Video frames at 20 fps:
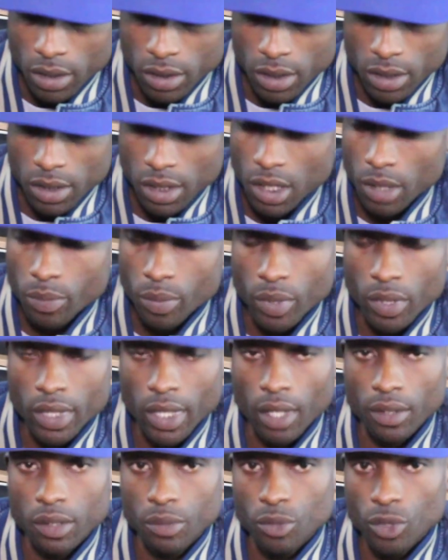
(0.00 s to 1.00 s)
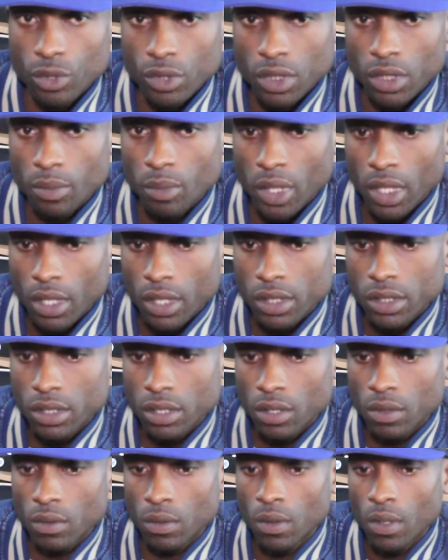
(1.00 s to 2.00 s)
just keep putting out the music, man,
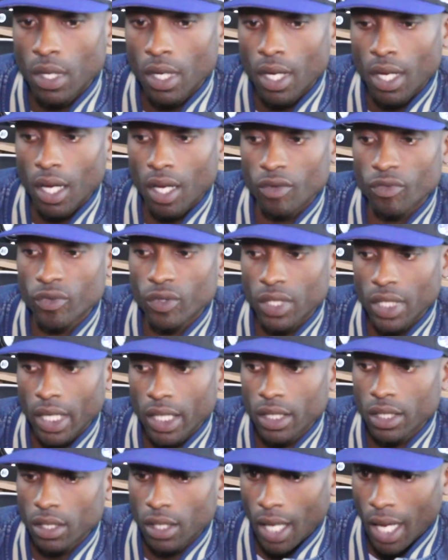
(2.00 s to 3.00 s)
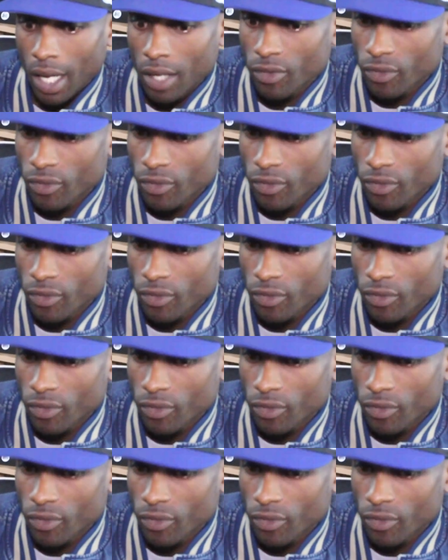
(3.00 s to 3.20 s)
until I feel like